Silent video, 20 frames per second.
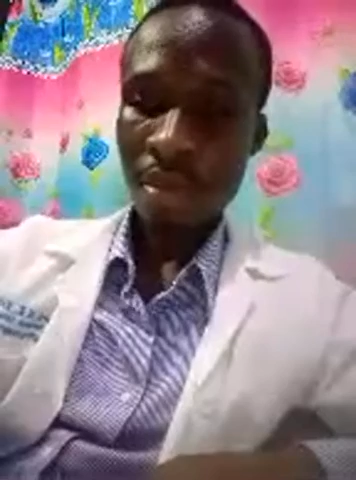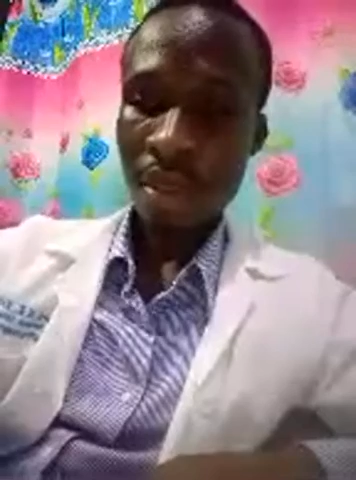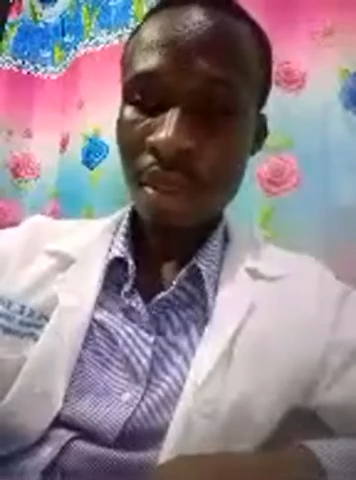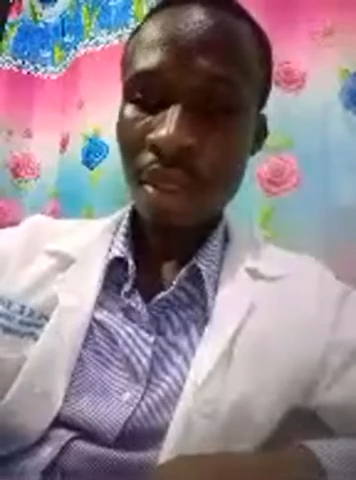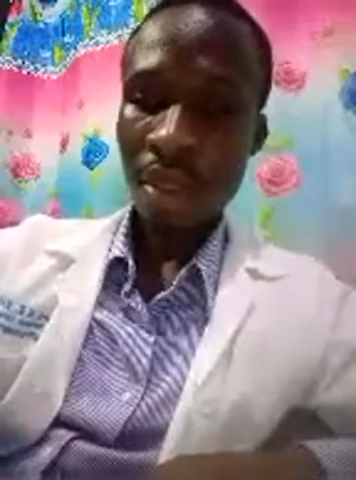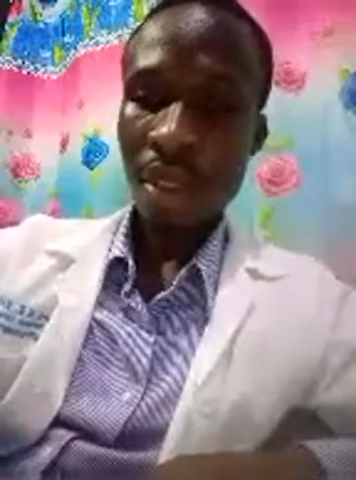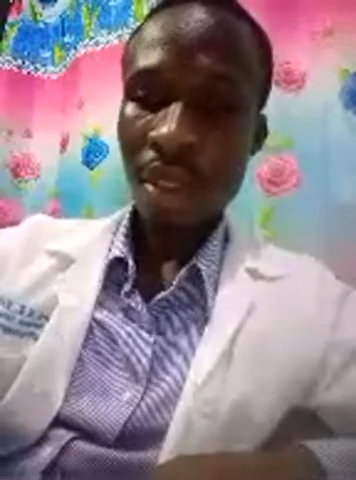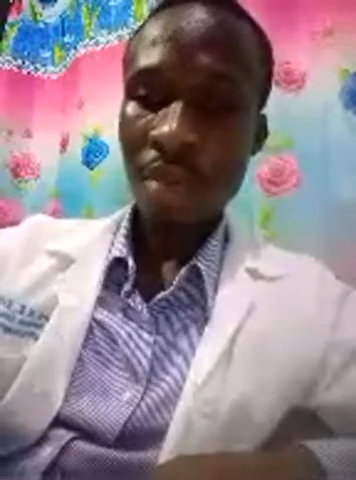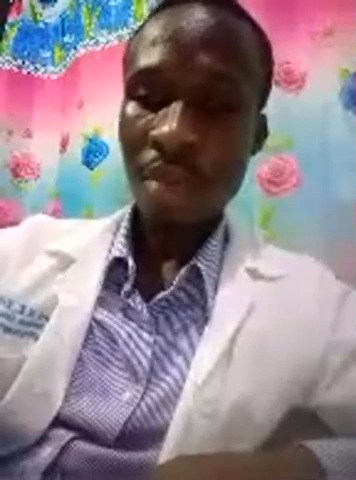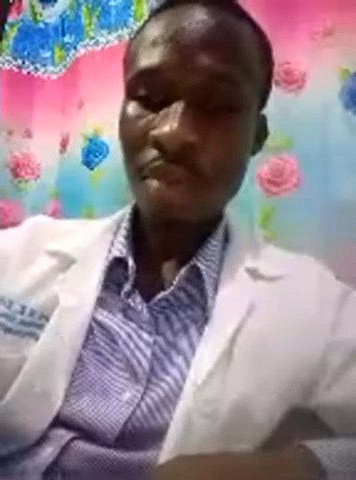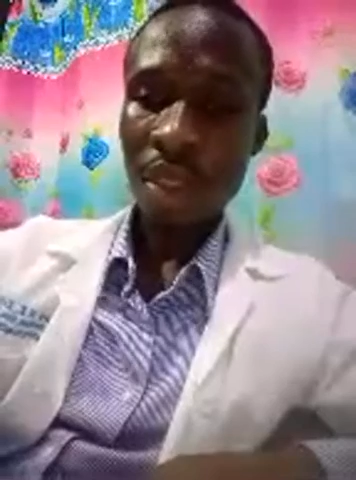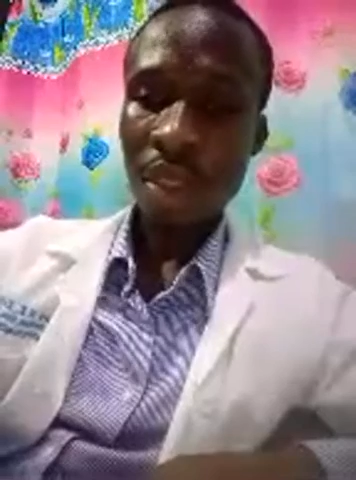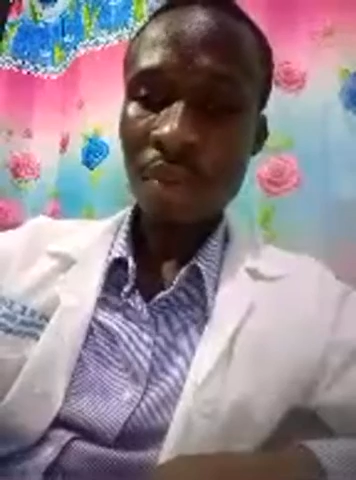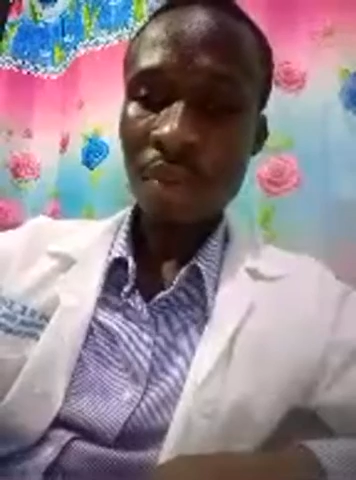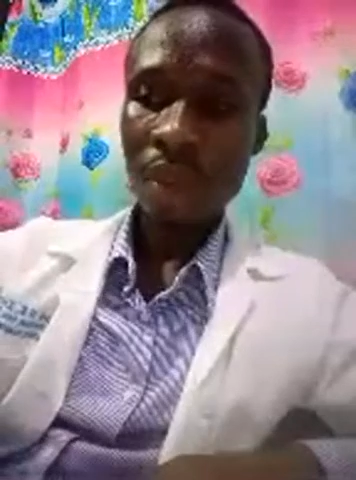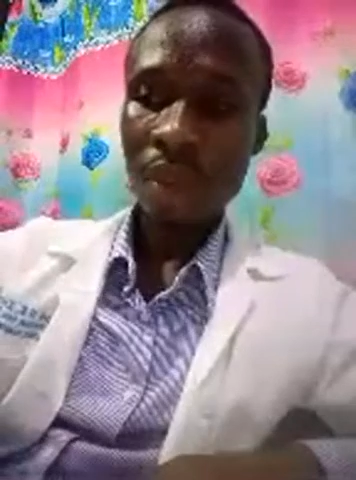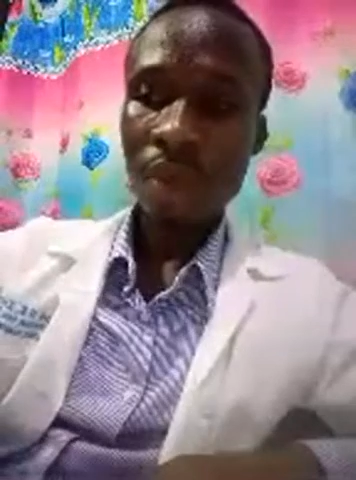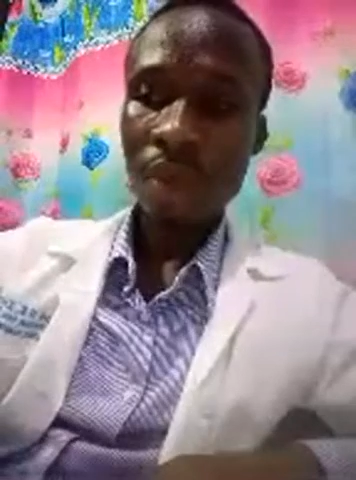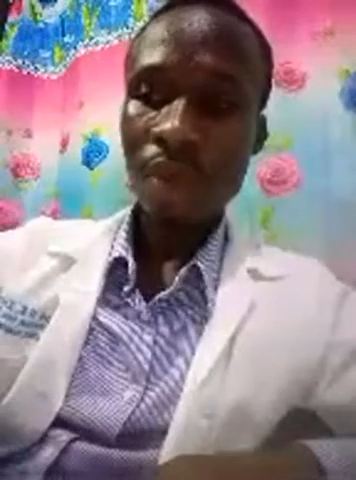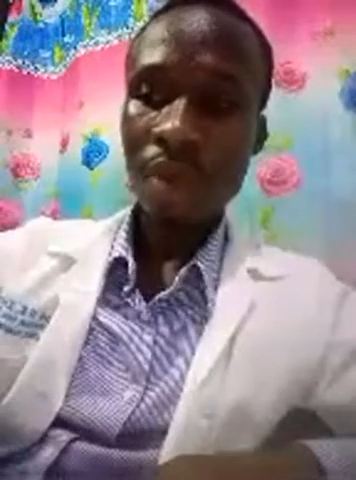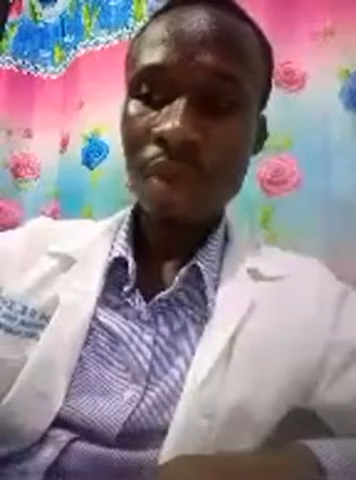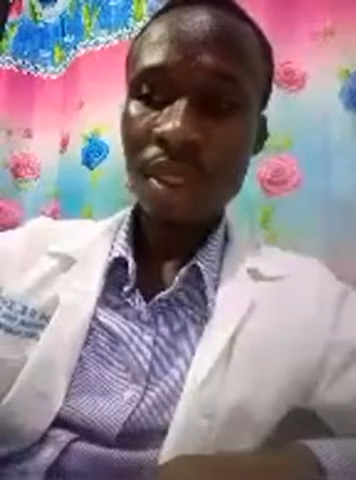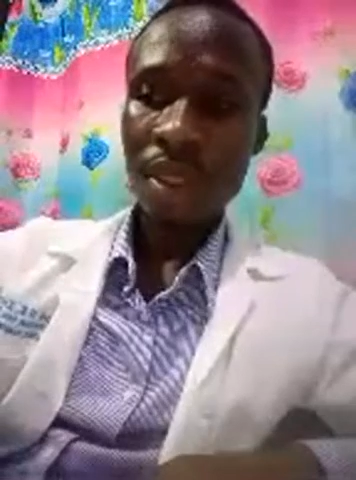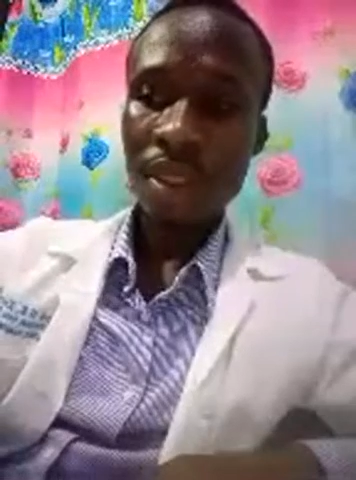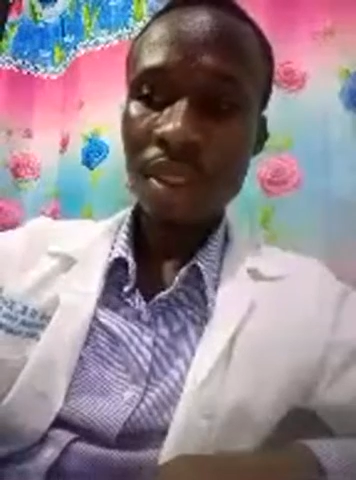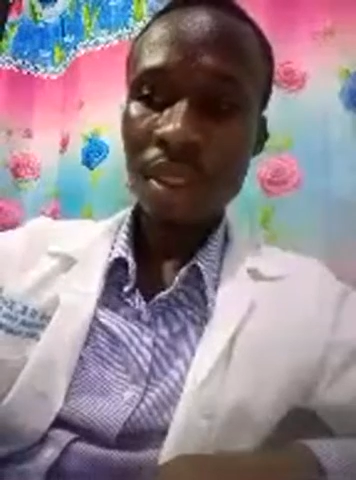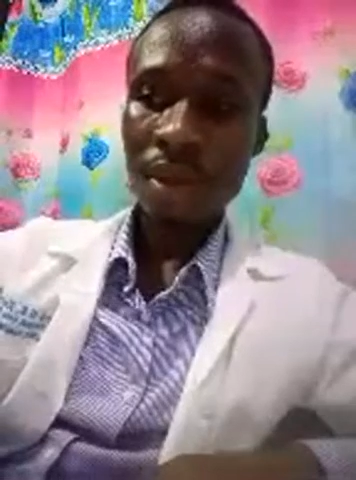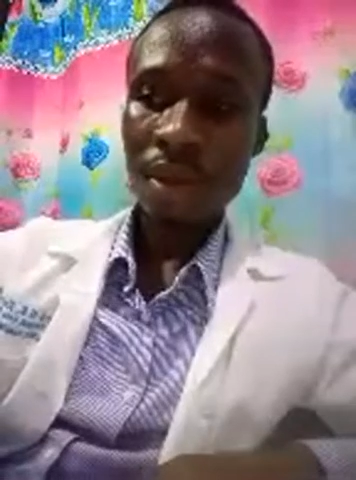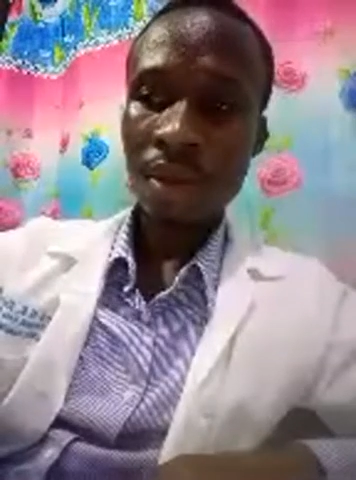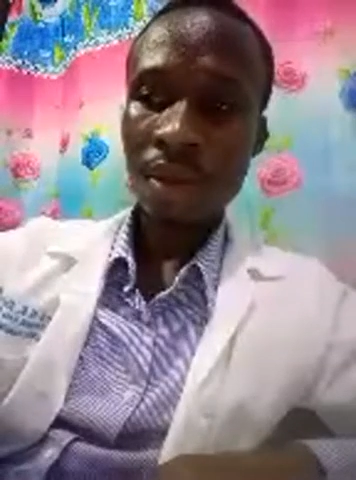and i believe that we've
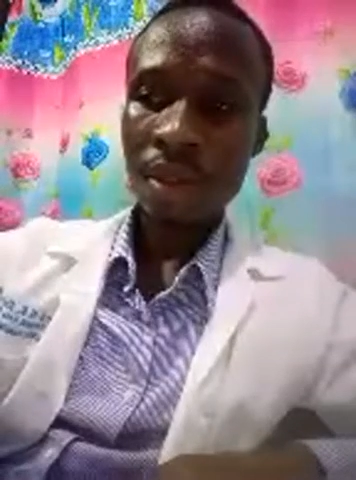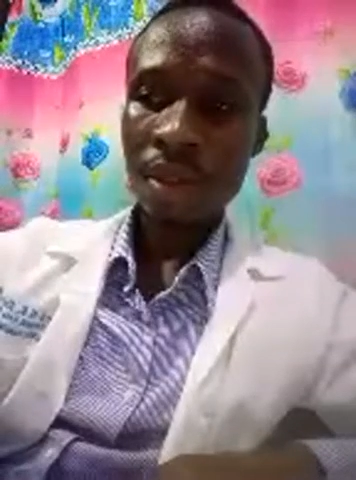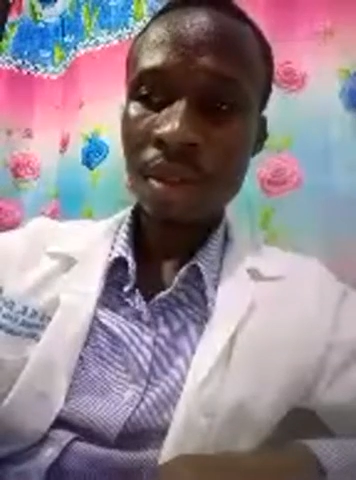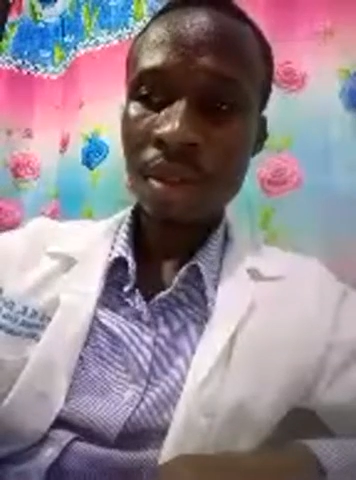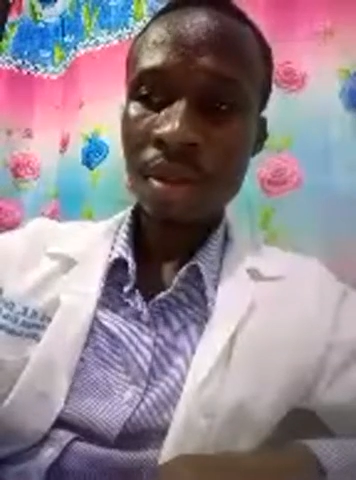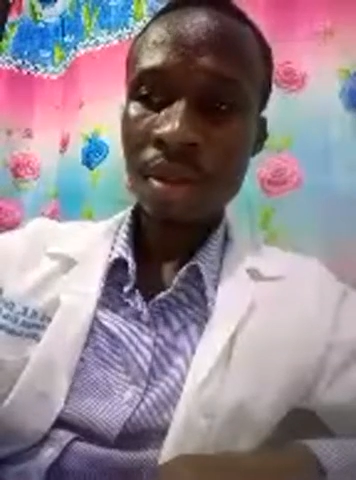learned a lot